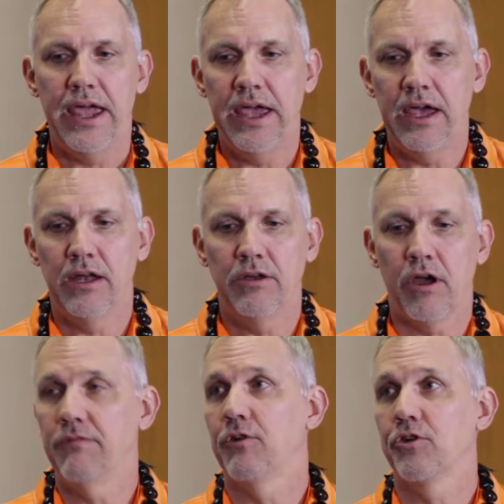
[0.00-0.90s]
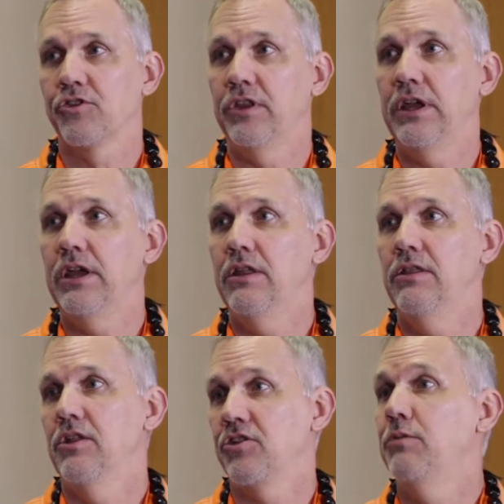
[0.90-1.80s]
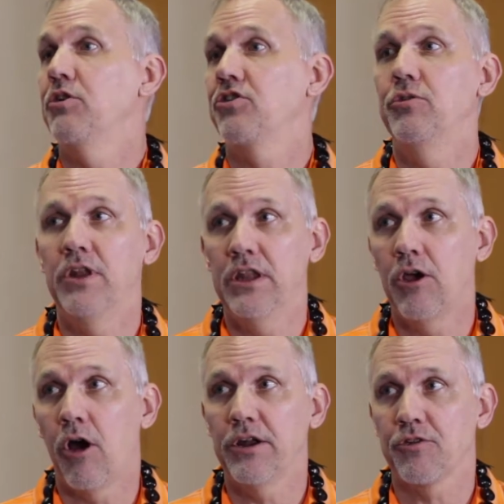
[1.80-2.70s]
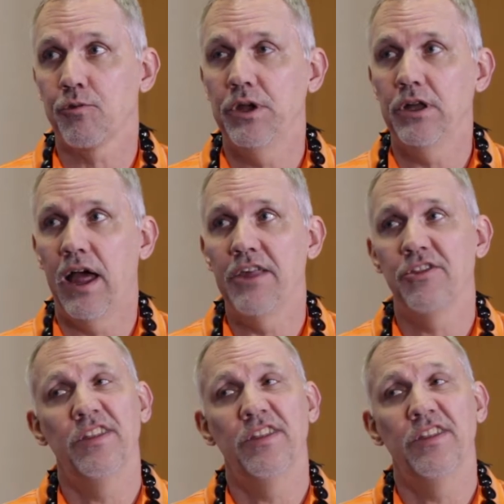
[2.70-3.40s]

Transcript: And conversely, the cinema student and the artist realize